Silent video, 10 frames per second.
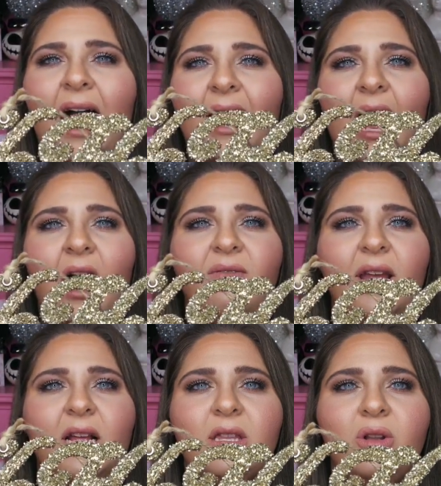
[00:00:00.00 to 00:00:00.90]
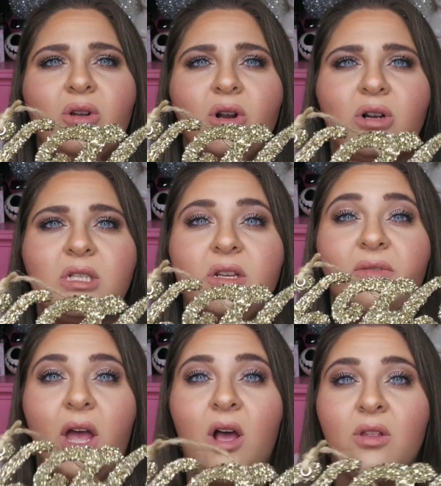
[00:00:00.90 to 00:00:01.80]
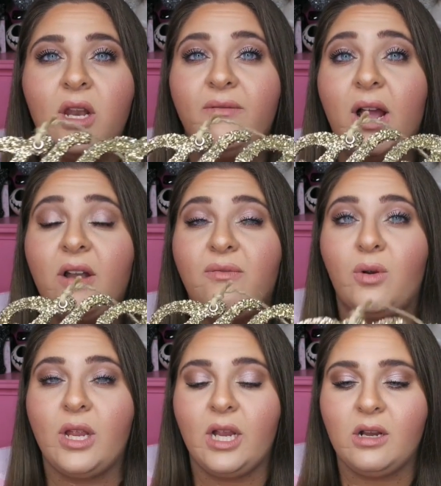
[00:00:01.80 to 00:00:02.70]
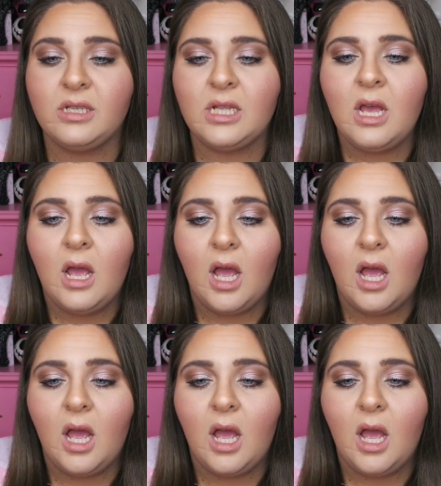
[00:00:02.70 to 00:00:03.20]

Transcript: I have like a little cursive L that I've had for years,